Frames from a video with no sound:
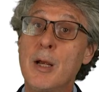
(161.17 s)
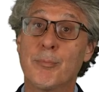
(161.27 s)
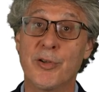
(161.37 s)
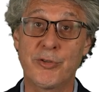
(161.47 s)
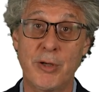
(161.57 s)

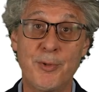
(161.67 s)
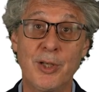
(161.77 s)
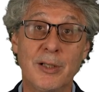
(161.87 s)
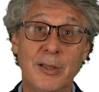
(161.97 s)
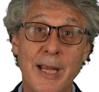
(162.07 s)

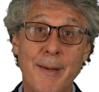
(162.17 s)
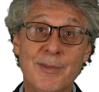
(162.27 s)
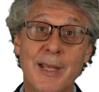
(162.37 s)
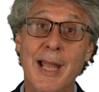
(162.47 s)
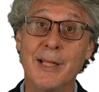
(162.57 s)
prescription
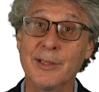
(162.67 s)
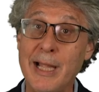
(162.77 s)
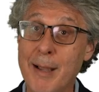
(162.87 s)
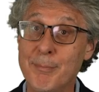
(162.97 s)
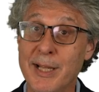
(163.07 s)
claims, and
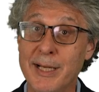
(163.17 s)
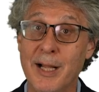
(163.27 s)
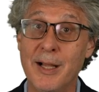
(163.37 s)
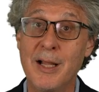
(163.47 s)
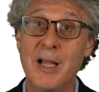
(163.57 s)
lab
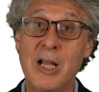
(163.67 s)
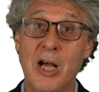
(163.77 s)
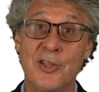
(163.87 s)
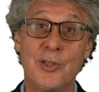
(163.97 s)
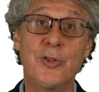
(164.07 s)
data
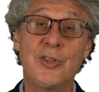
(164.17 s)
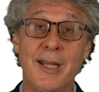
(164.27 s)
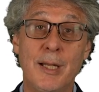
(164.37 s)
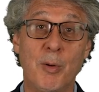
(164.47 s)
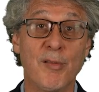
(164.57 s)

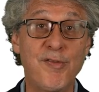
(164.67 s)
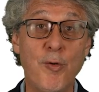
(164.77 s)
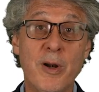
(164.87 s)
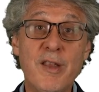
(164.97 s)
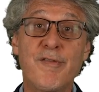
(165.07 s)
associated with
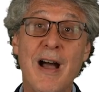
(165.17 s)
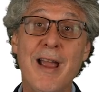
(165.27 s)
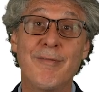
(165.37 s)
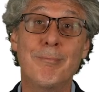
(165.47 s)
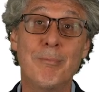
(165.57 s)

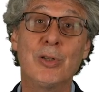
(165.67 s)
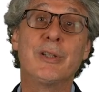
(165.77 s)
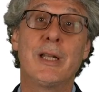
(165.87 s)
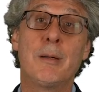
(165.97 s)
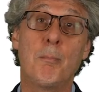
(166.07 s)
45
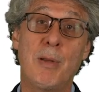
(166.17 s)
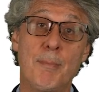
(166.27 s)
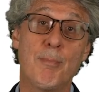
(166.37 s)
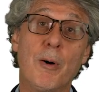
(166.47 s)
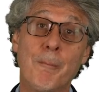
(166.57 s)
million
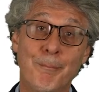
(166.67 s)
people.